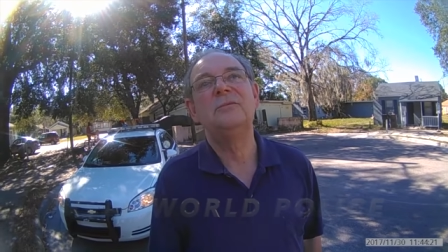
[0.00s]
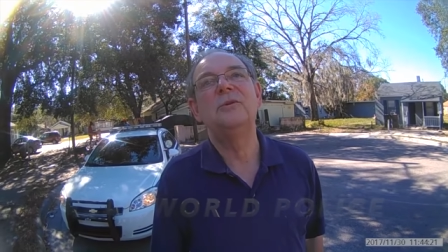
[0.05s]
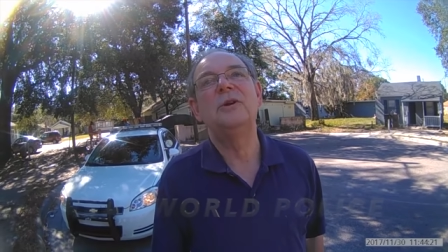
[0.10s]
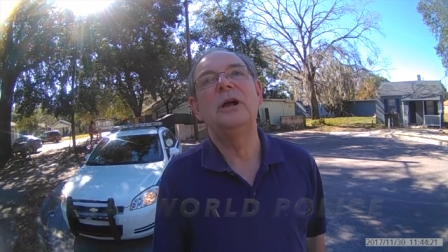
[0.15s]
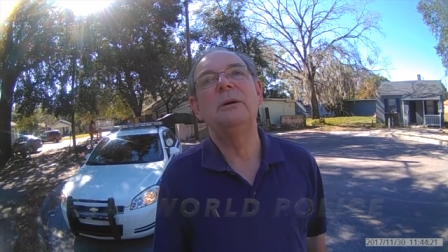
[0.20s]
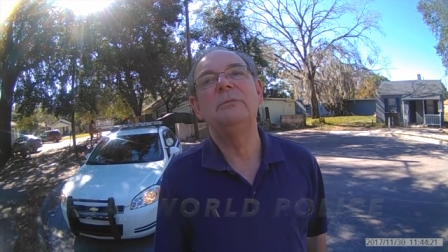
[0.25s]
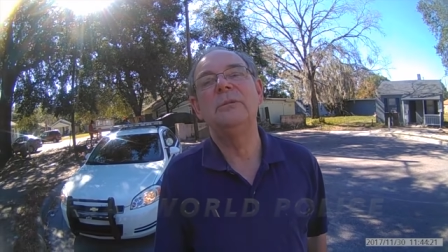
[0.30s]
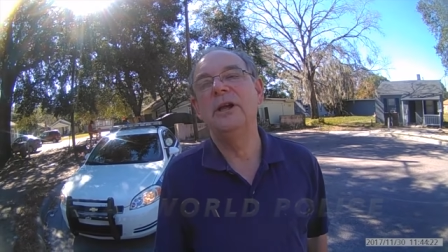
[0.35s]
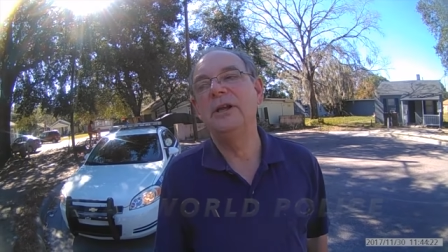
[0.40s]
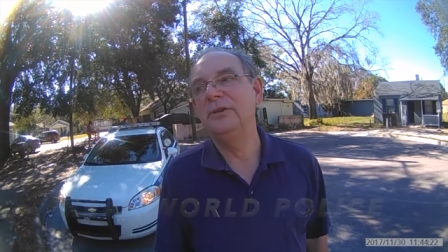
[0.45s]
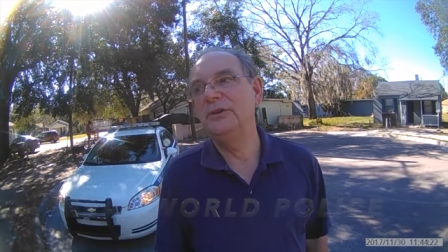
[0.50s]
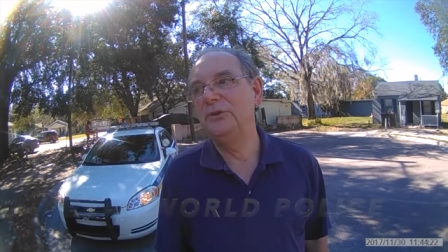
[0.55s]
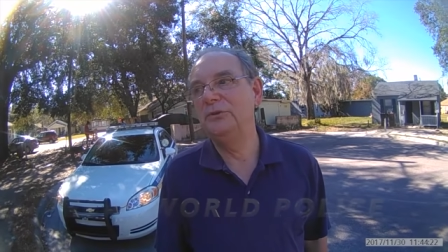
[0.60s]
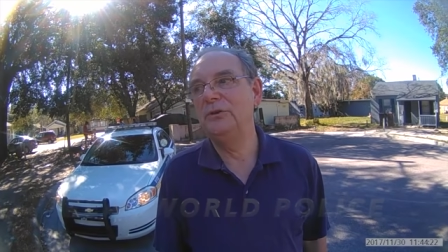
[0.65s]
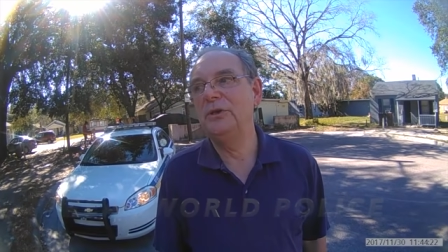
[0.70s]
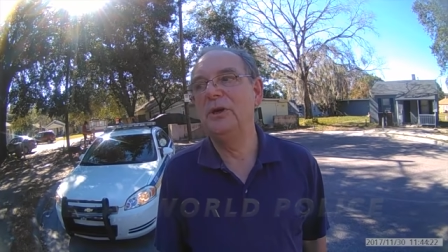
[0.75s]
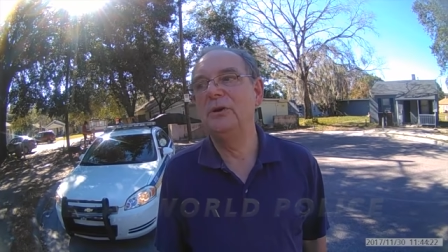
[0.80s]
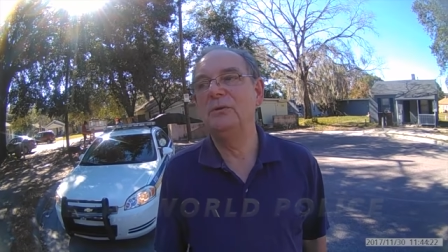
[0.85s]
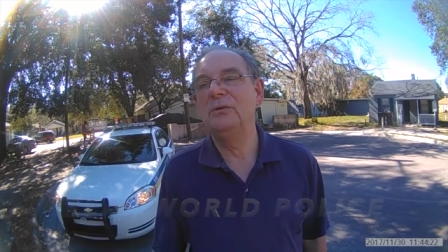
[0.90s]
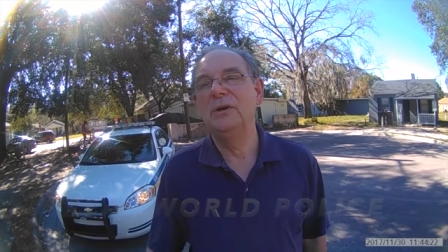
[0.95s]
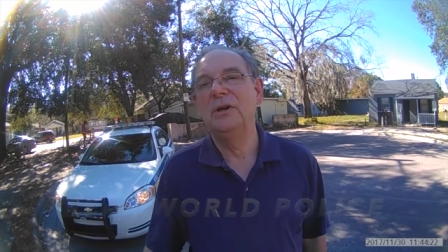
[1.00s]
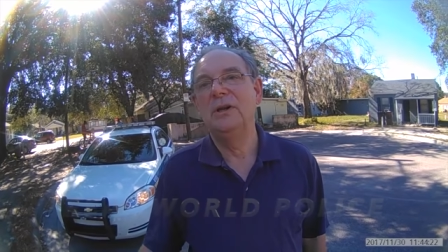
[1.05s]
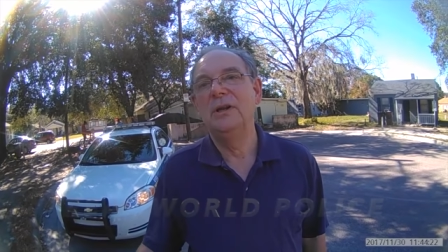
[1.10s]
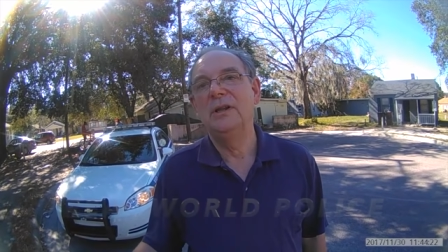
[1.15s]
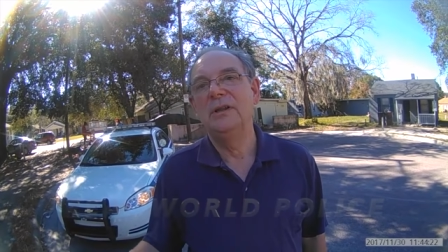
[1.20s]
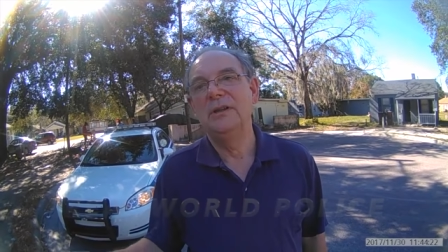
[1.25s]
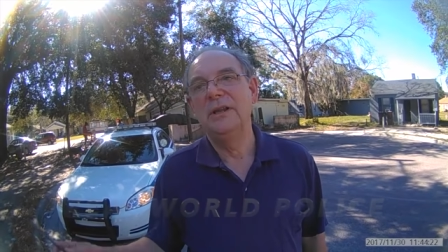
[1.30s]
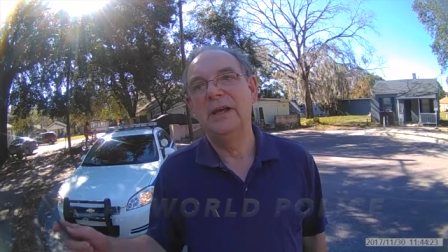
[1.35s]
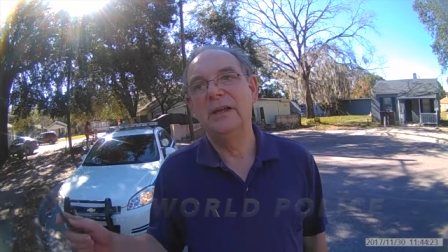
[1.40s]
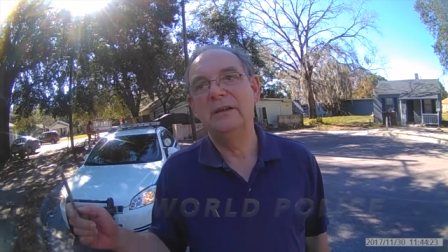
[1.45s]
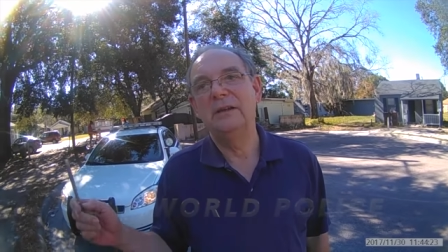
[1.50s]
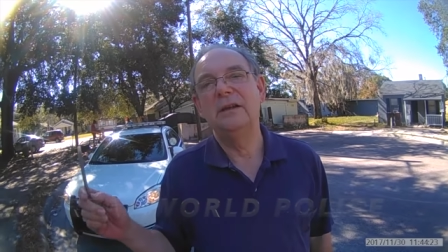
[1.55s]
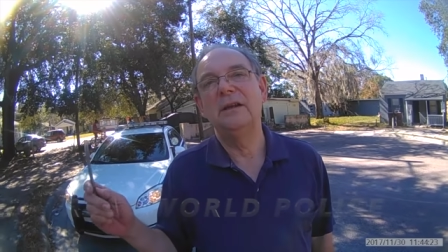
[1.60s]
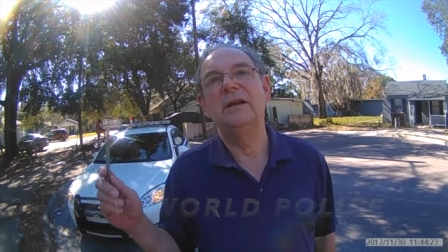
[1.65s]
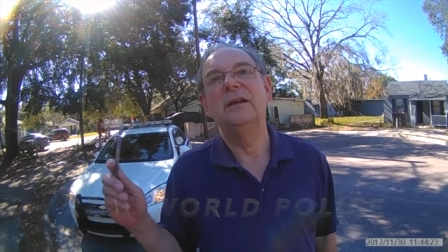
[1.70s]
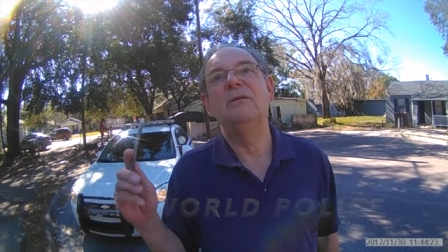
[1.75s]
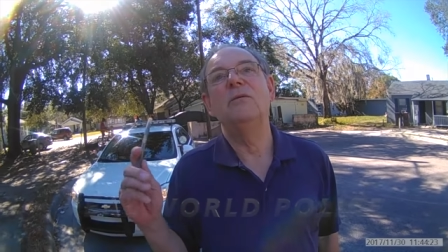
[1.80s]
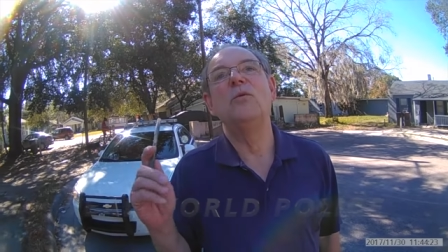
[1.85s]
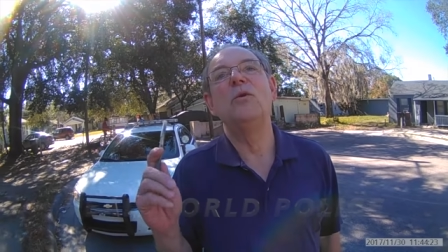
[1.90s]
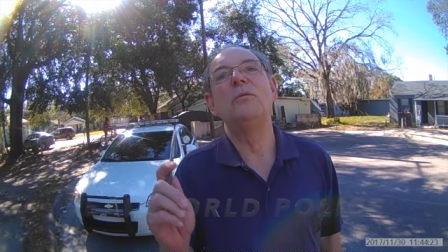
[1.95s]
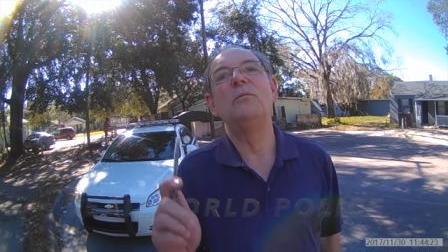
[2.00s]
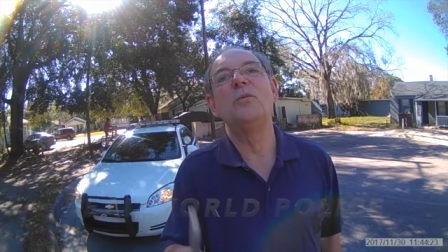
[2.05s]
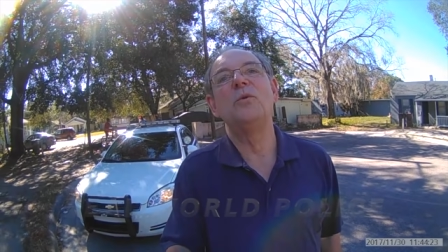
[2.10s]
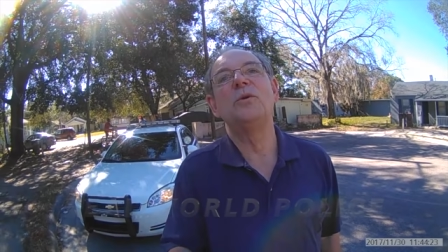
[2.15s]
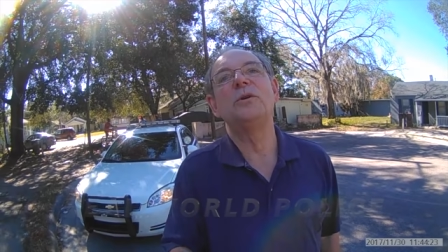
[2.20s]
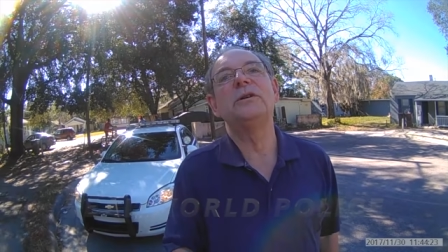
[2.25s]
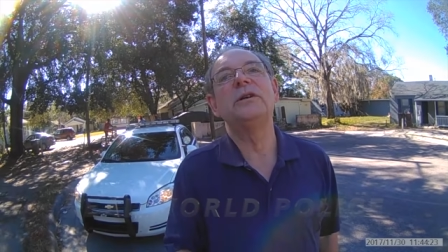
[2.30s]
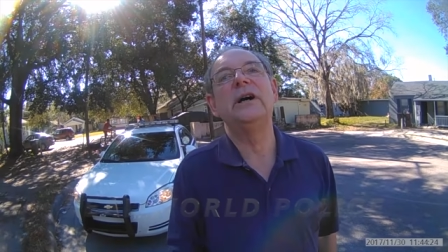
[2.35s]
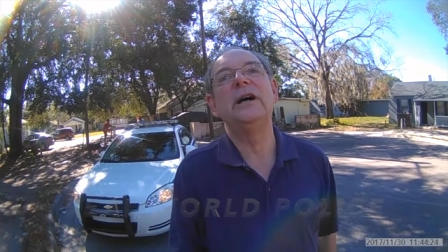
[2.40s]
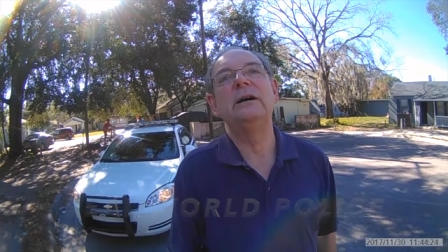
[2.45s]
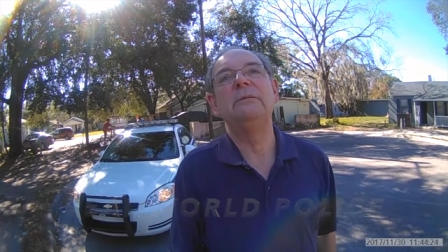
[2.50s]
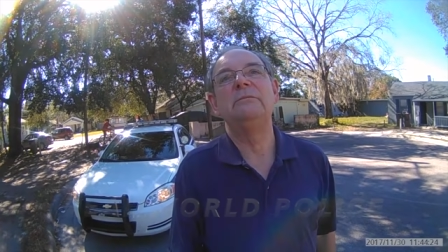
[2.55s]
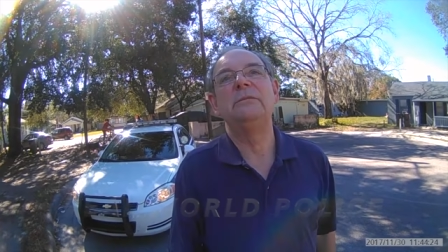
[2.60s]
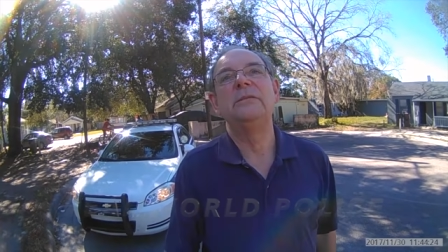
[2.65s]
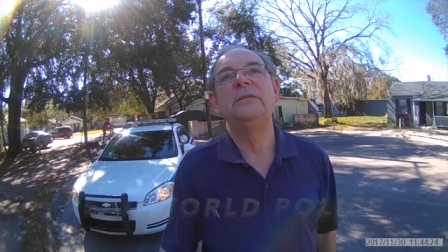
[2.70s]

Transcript: Well, I'm letting you know that one more time.